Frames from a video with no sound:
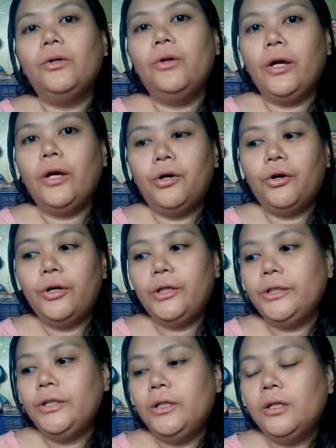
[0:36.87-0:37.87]
to
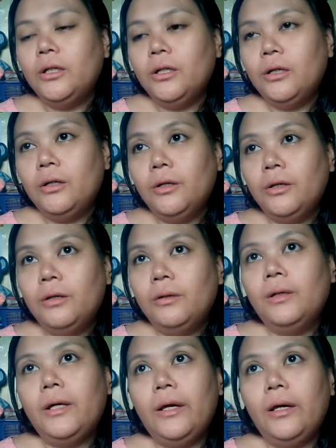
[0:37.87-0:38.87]
record,
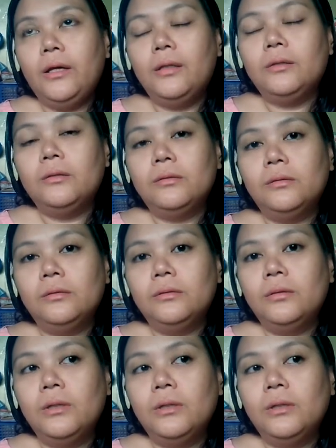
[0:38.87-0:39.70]
and